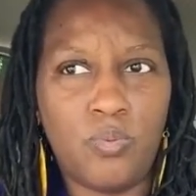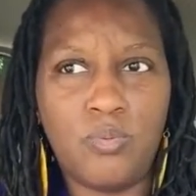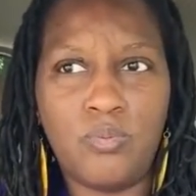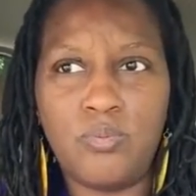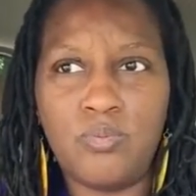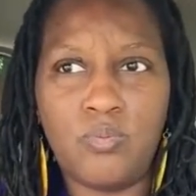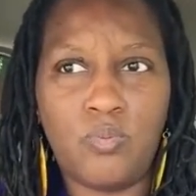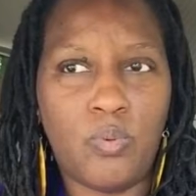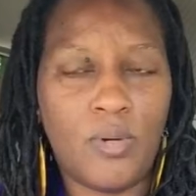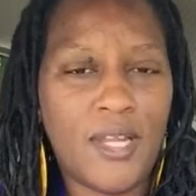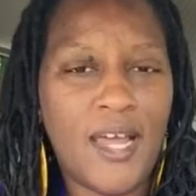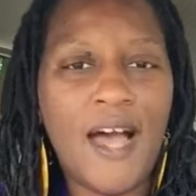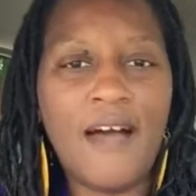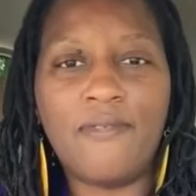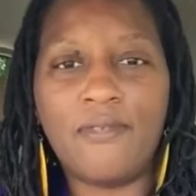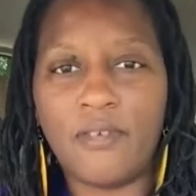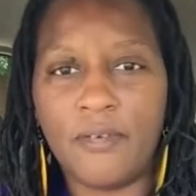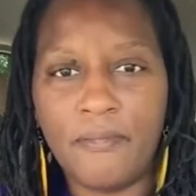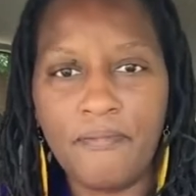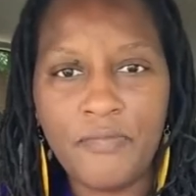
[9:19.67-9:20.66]

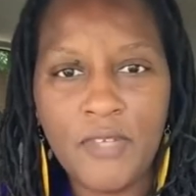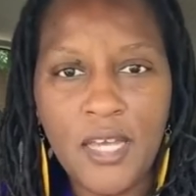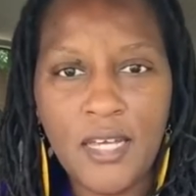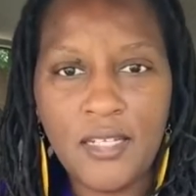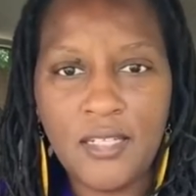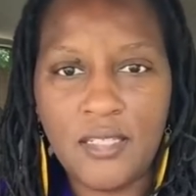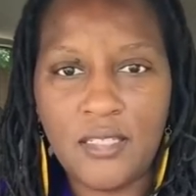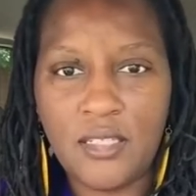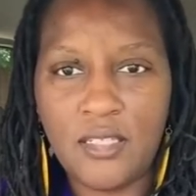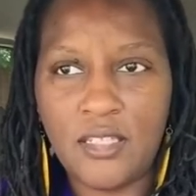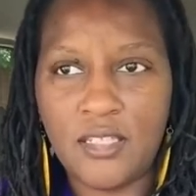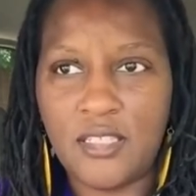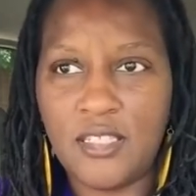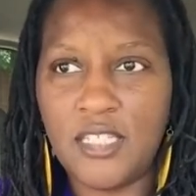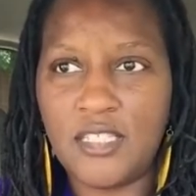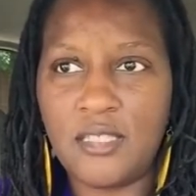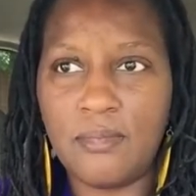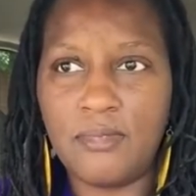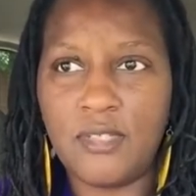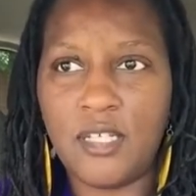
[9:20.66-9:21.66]
whatever, the
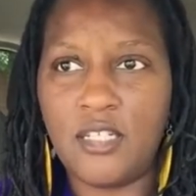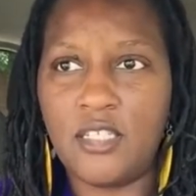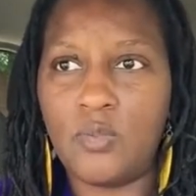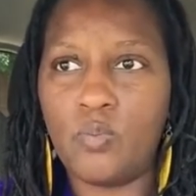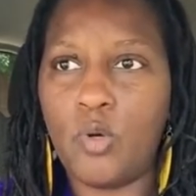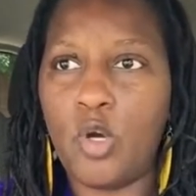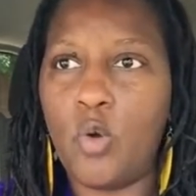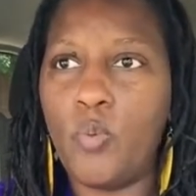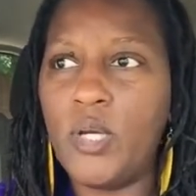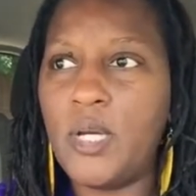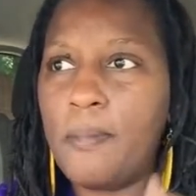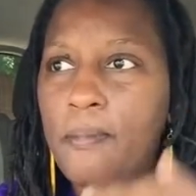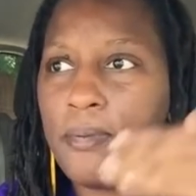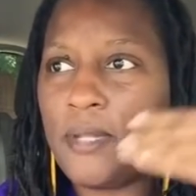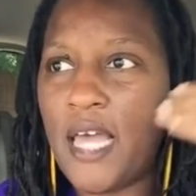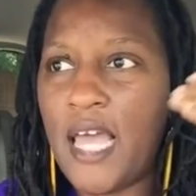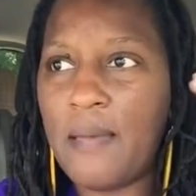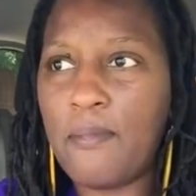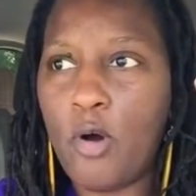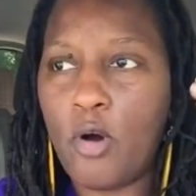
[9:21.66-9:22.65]
systems of this world. We can
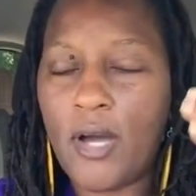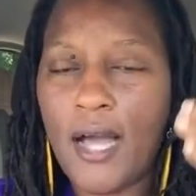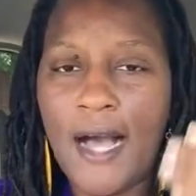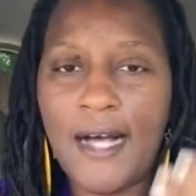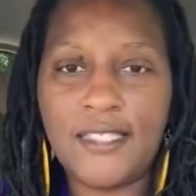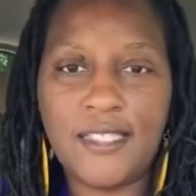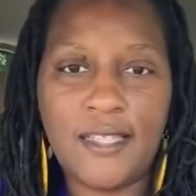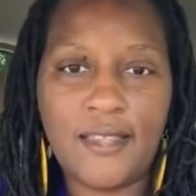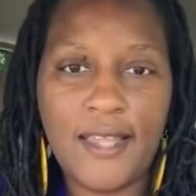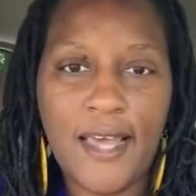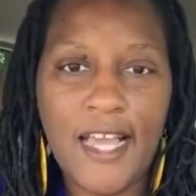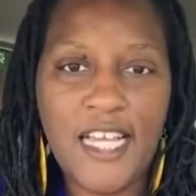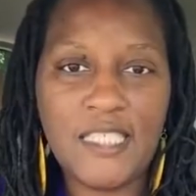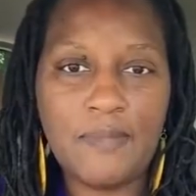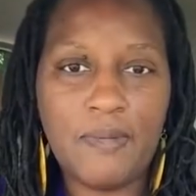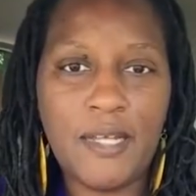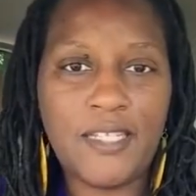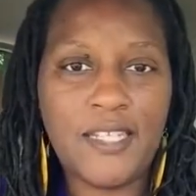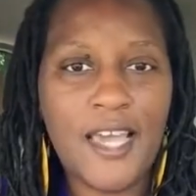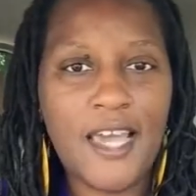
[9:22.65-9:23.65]
blame all kinds of things,
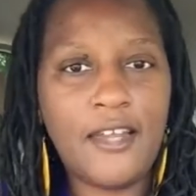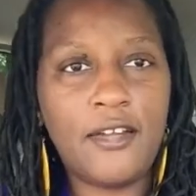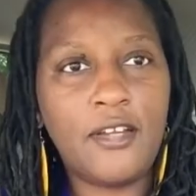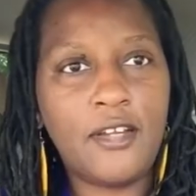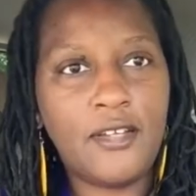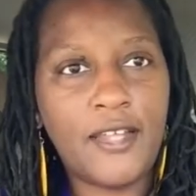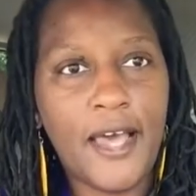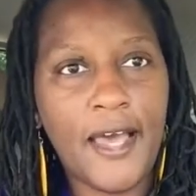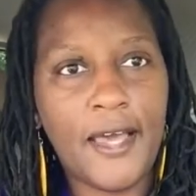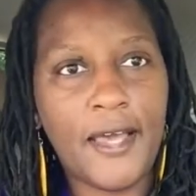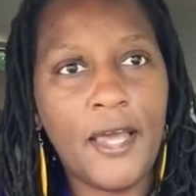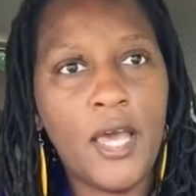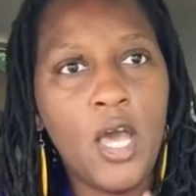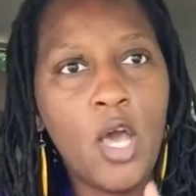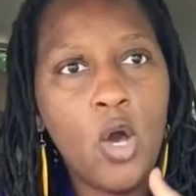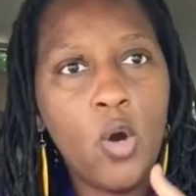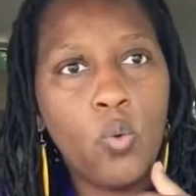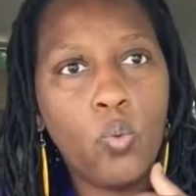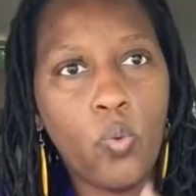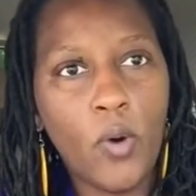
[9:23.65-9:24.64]
but at the end of the day,
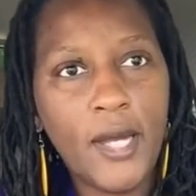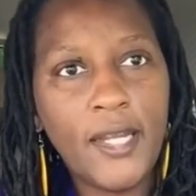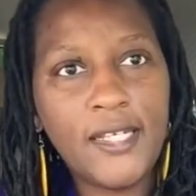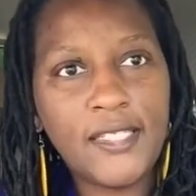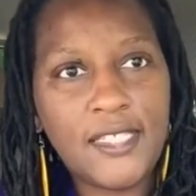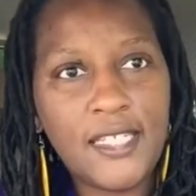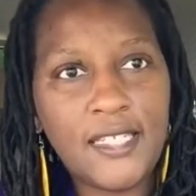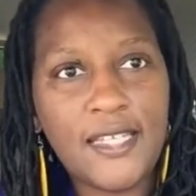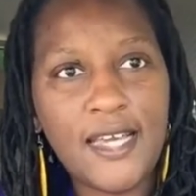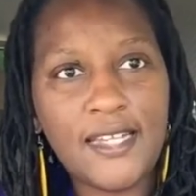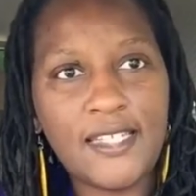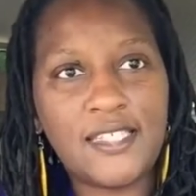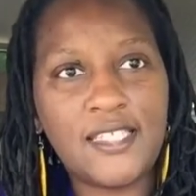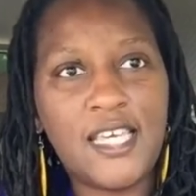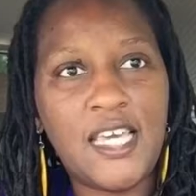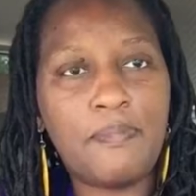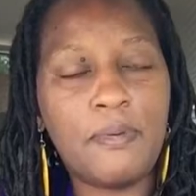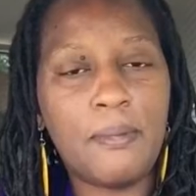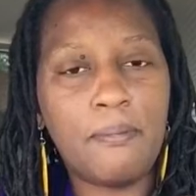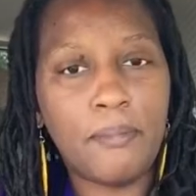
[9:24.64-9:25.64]
what is it that is
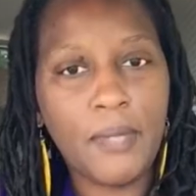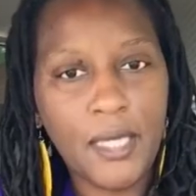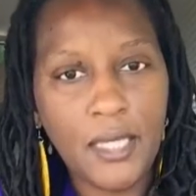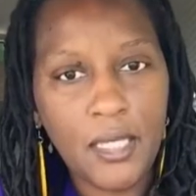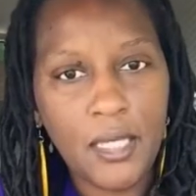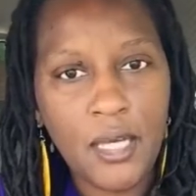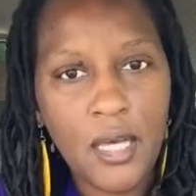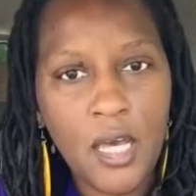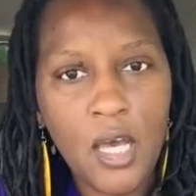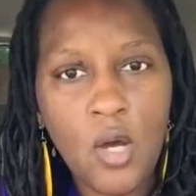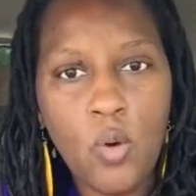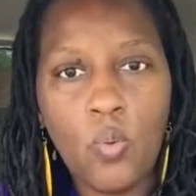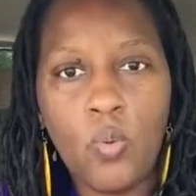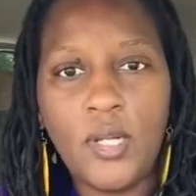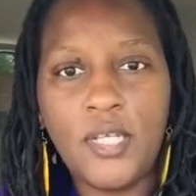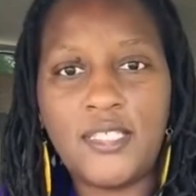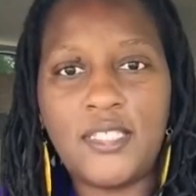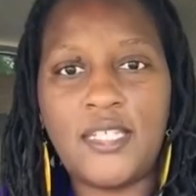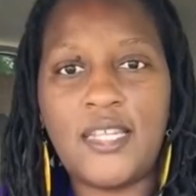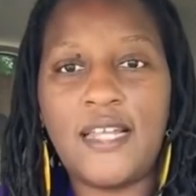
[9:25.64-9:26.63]
keeping me?
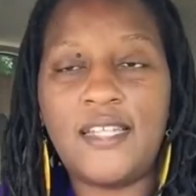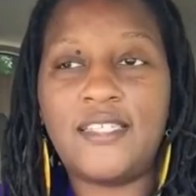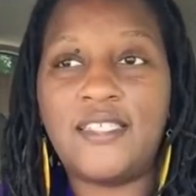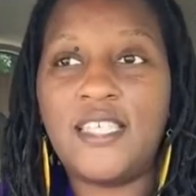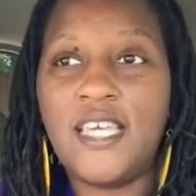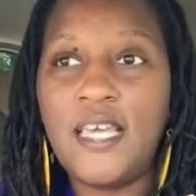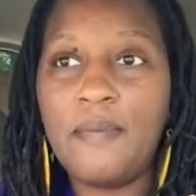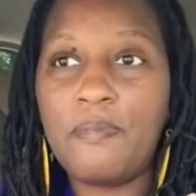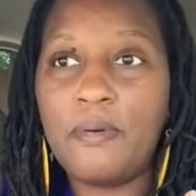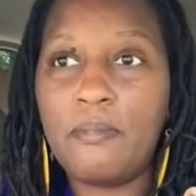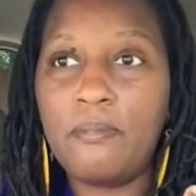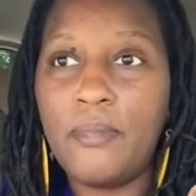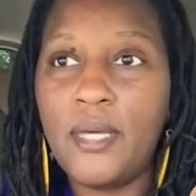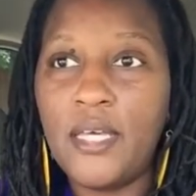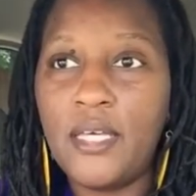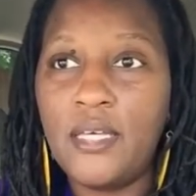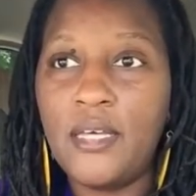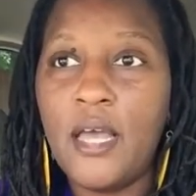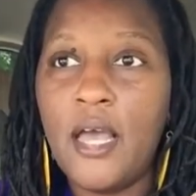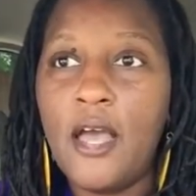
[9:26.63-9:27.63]
What is it that is keeping
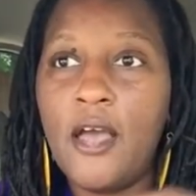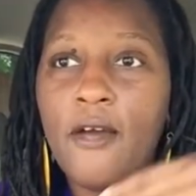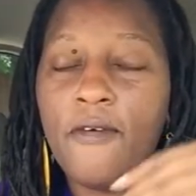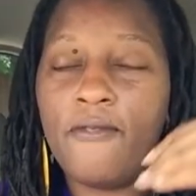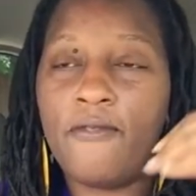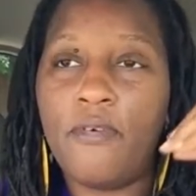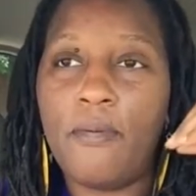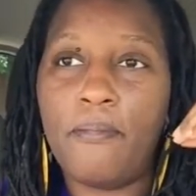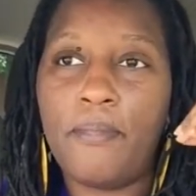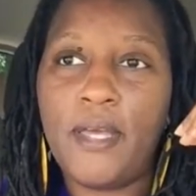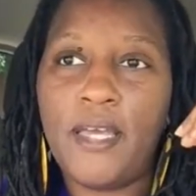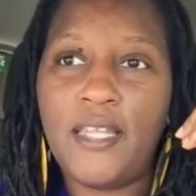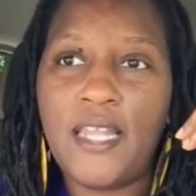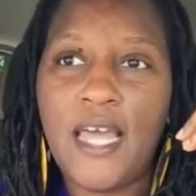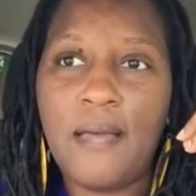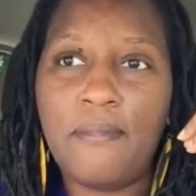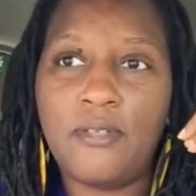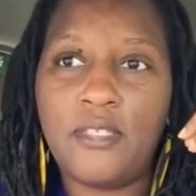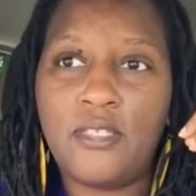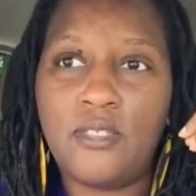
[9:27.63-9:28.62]
me from being
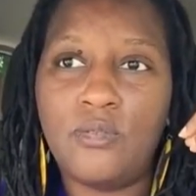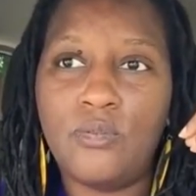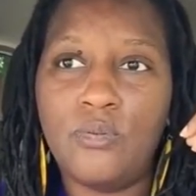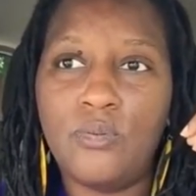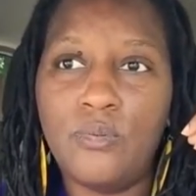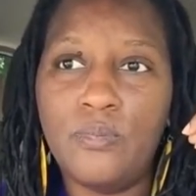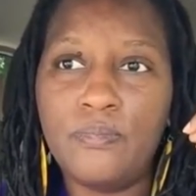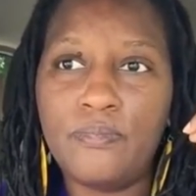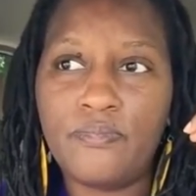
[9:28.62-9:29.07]
able to